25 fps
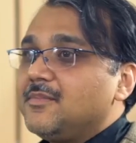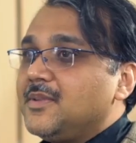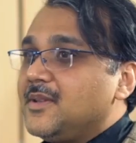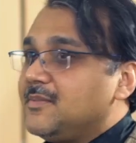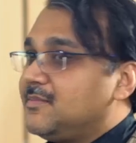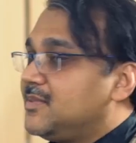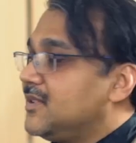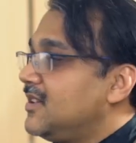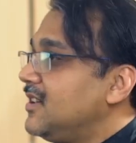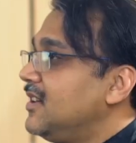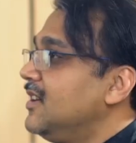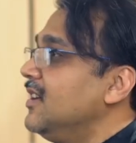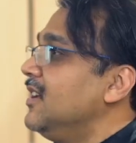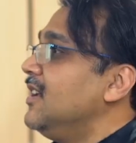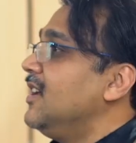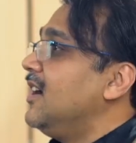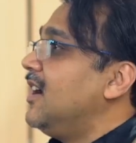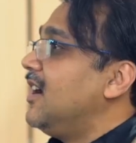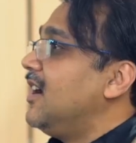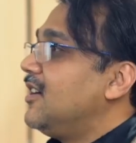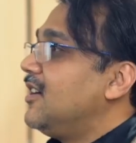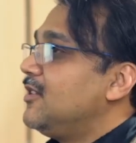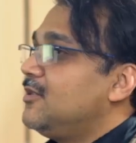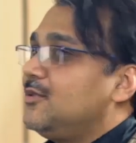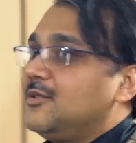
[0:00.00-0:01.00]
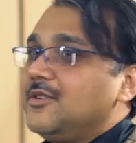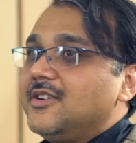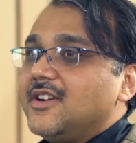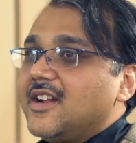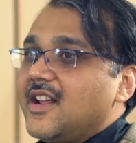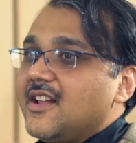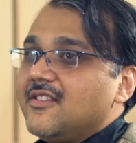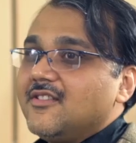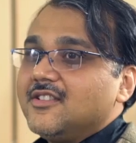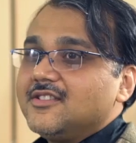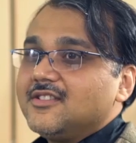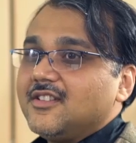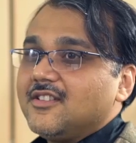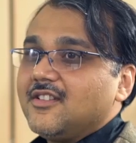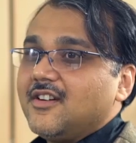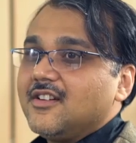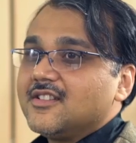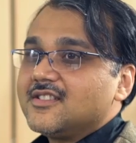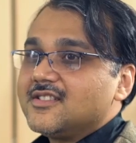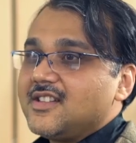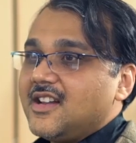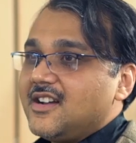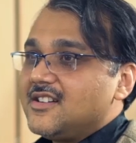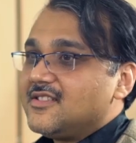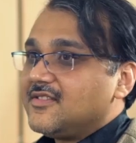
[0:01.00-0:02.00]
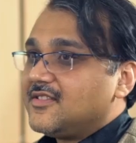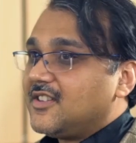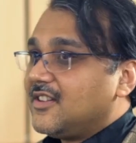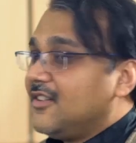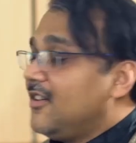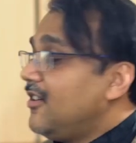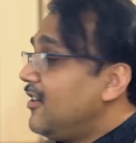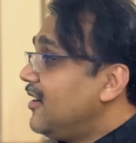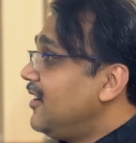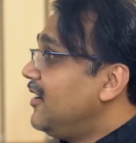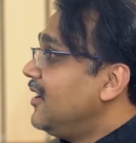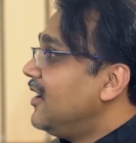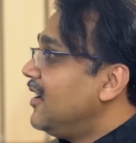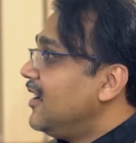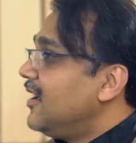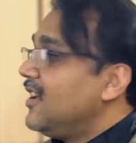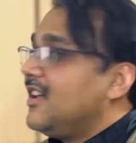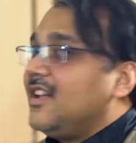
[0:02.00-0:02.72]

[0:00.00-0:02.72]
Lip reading: people who drive on the wrong side of the road,